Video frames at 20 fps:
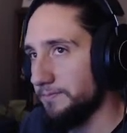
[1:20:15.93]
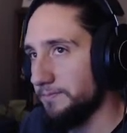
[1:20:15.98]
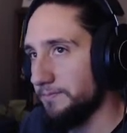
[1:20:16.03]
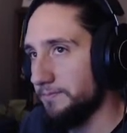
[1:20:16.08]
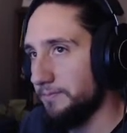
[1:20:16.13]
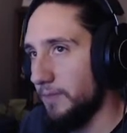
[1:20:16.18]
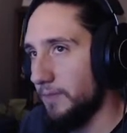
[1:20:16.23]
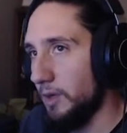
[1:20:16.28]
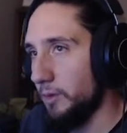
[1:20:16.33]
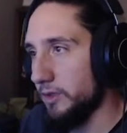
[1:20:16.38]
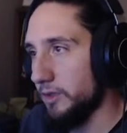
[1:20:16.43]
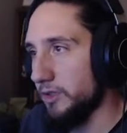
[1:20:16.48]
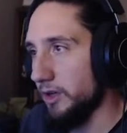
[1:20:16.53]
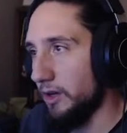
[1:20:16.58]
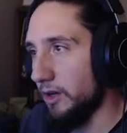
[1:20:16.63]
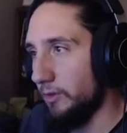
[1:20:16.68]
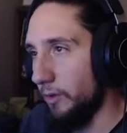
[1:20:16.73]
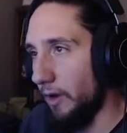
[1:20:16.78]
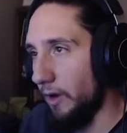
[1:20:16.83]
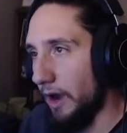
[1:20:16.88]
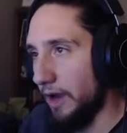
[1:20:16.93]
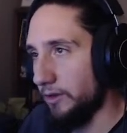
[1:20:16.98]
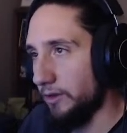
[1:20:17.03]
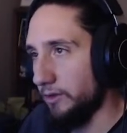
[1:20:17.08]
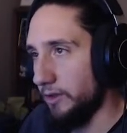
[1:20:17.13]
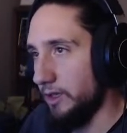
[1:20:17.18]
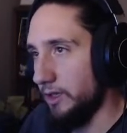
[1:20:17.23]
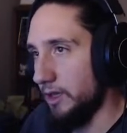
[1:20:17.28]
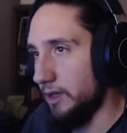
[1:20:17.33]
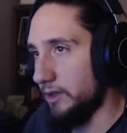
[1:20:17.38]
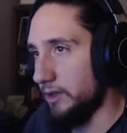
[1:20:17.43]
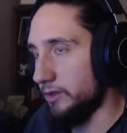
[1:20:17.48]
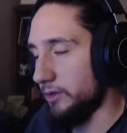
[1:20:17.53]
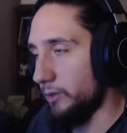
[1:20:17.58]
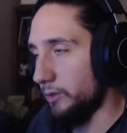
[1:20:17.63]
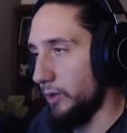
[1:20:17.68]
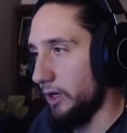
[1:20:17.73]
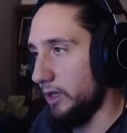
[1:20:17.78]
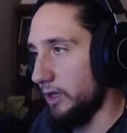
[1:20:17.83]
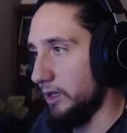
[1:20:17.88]
what software actually is or
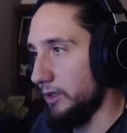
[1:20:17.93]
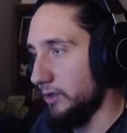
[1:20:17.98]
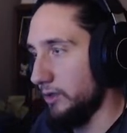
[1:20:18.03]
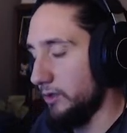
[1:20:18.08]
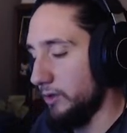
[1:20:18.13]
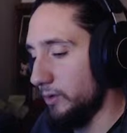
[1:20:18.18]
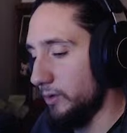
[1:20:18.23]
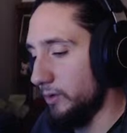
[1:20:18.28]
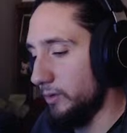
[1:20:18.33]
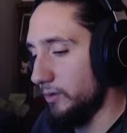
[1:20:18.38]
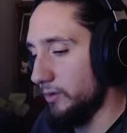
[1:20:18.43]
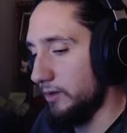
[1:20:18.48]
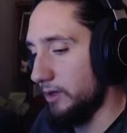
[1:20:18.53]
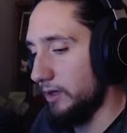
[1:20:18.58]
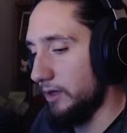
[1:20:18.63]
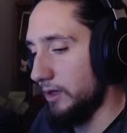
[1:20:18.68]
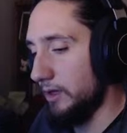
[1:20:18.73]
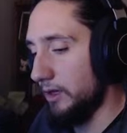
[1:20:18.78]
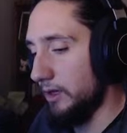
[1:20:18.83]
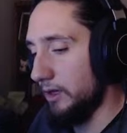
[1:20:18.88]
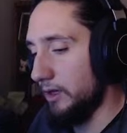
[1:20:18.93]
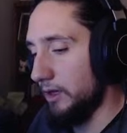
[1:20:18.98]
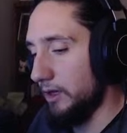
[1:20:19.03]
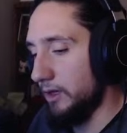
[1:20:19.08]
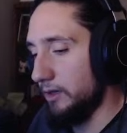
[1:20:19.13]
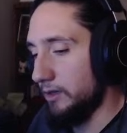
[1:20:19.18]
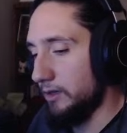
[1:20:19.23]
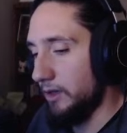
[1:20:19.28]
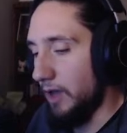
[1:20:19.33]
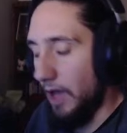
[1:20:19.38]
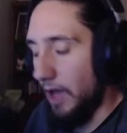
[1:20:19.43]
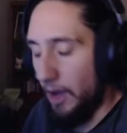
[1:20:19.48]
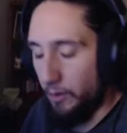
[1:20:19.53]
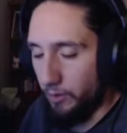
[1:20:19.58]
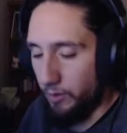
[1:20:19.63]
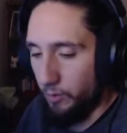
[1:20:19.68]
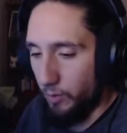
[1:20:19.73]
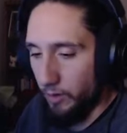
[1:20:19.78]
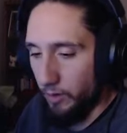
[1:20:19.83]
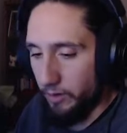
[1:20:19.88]
what it can do, how it
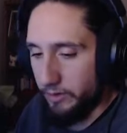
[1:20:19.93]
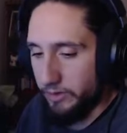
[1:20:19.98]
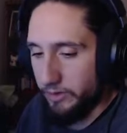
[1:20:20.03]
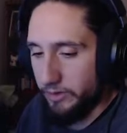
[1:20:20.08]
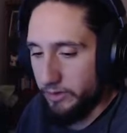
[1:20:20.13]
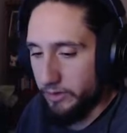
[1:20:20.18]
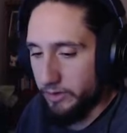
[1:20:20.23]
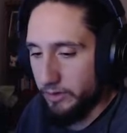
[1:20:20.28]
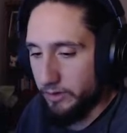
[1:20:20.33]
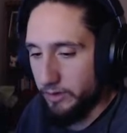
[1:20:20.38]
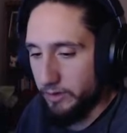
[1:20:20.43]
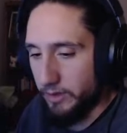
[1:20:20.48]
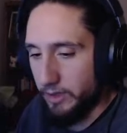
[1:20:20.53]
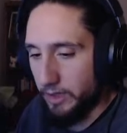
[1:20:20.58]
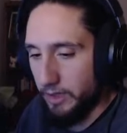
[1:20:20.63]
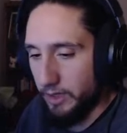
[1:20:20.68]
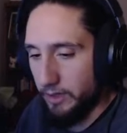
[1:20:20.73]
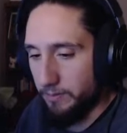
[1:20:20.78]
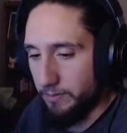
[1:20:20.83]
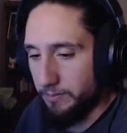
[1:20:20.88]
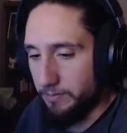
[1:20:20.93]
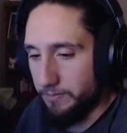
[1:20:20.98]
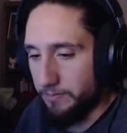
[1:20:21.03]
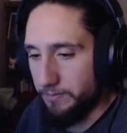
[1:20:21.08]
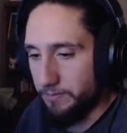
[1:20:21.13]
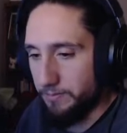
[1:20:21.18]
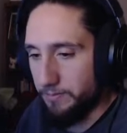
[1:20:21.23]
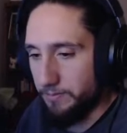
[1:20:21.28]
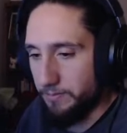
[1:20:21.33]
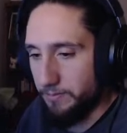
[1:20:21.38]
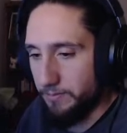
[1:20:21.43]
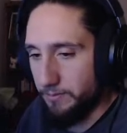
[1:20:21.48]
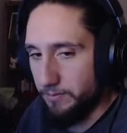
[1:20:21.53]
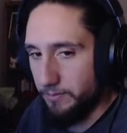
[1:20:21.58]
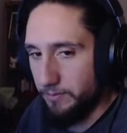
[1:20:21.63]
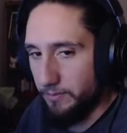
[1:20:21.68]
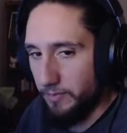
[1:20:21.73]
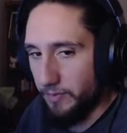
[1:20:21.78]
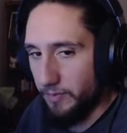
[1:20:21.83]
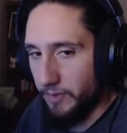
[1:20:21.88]
works,
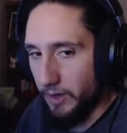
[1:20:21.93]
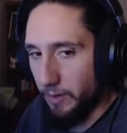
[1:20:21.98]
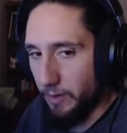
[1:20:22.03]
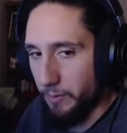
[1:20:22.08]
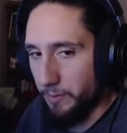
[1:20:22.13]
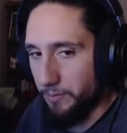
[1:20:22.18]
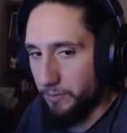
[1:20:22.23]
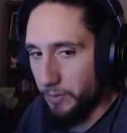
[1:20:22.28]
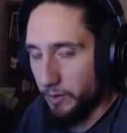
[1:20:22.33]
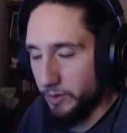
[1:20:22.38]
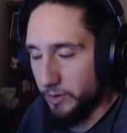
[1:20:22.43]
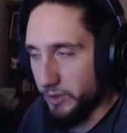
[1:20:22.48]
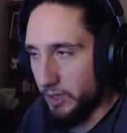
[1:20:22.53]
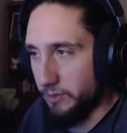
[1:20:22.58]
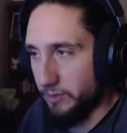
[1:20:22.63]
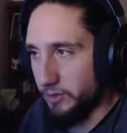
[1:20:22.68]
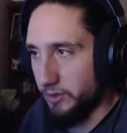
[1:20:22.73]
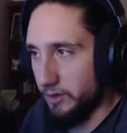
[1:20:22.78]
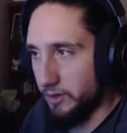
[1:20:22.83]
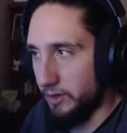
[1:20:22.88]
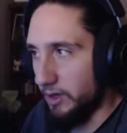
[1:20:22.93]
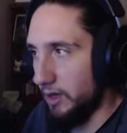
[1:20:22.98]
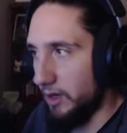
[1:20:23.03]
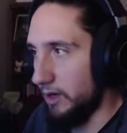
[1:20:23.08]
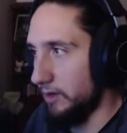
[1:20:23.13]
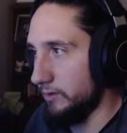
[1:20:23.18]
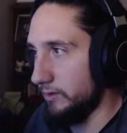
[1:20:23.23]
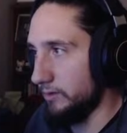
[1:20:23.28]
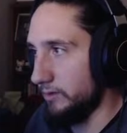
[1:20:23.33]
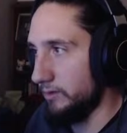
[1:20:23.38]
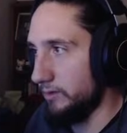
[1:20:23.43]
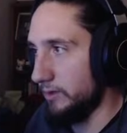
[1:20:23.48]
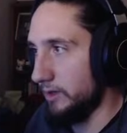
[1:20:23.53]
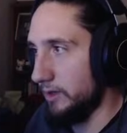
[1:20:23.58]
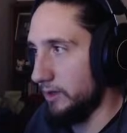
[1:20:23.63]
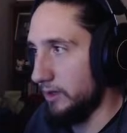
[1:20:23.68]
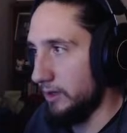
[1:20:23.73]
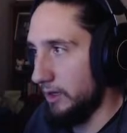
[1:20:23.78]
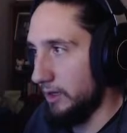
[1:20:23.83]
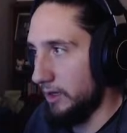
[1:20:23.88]
their perception of
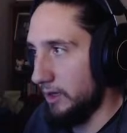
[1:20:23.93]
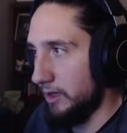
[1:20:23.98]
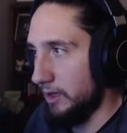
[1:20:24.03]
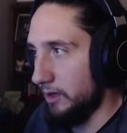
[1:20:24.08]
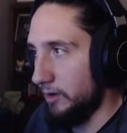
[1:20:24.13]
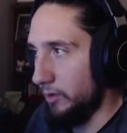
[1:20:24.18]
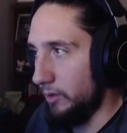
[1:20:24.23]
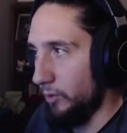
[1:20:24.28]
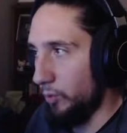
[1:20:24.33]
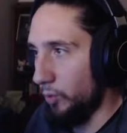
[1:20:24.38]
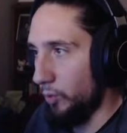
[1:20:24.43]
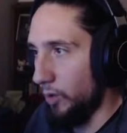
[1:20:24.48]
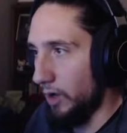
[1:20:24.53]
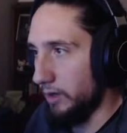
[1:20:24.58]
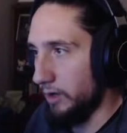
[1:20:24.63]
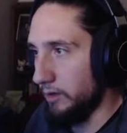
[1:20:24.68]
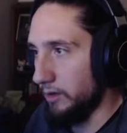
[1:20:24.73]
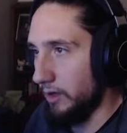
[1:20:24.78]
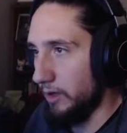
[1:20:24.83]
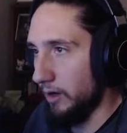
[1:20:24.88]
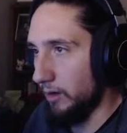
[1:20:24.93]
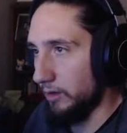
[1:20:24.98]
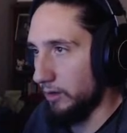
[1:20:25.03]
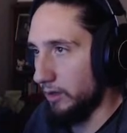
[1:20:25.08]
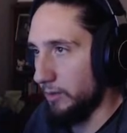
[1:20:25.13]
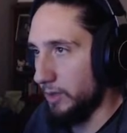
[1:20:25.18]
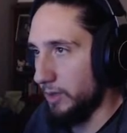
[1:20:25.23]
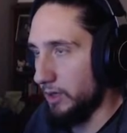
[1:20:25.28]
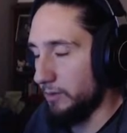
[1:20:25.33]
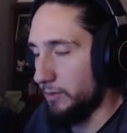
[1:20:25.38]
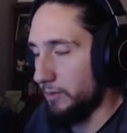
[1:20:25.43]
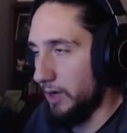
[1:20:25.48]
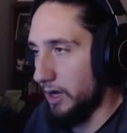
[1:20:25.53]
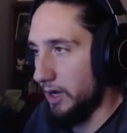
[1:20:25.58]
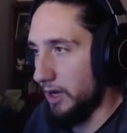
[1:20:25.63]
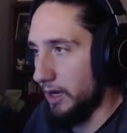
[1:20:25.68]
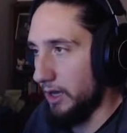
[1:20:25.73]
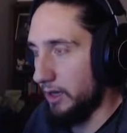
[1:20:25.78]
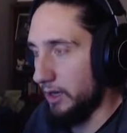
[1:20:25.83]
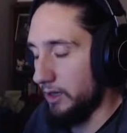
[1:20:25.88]
what they are limited
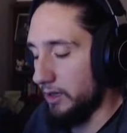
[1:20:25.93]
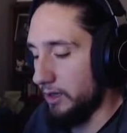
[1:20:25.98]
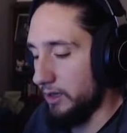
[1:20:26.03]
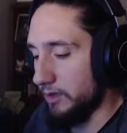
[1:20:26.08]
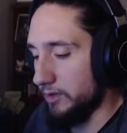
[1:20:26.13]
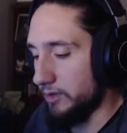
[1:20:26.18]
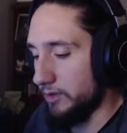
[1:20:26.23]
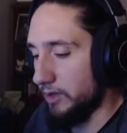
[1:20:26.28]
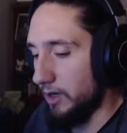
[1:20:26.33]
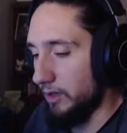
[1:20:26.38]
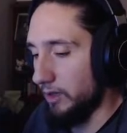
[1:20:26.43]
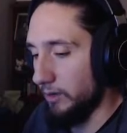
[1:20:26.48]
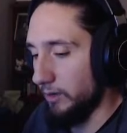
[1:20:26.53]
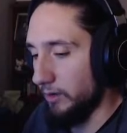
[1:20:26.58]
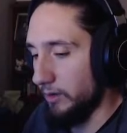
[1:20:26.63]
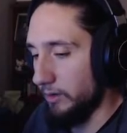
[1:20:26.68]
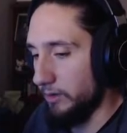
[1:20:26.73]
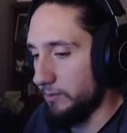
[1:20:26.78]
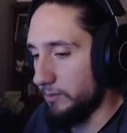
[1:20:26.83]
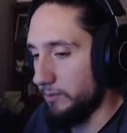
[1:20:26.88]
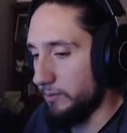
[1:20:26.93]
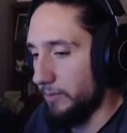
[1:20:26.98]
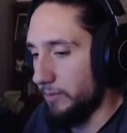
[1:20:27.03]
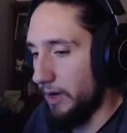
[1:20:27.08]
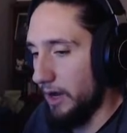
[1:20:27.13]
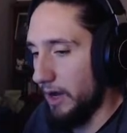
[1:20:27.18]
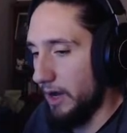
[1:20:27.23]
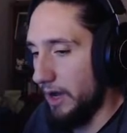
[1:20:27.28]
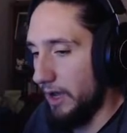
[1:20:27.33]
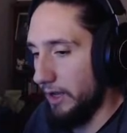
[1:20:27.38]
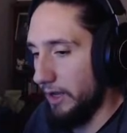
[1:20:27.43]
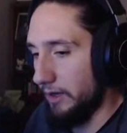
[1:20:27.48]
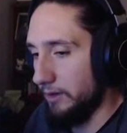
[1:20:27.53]
by is colored by